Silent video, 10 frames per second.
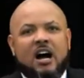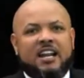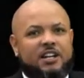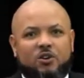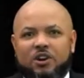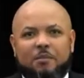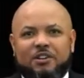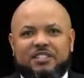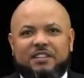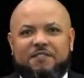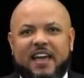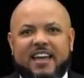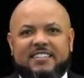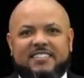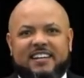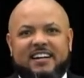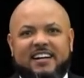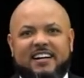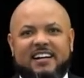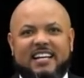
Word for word: I need to go in an emergency fast. Ah,